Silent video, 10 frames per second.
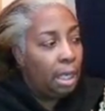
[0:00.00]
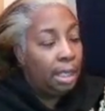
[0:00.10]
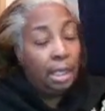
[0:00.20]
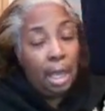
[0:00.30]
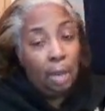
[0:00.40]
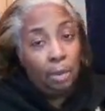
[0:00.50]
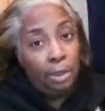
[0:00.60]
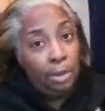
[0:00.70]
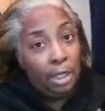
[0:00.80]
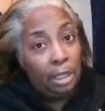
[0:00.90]
then I will
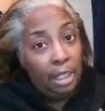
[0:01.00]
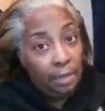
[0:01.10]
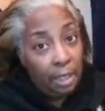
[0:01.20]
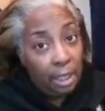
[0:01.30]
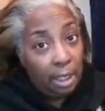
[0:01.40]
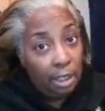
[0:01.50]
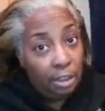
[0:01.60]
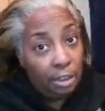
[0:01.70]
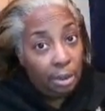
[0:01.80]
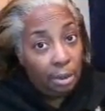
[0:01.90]
use a leave-in
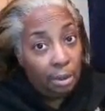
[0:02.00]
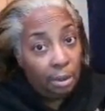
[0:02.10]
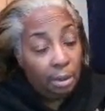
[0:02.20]
conditioner.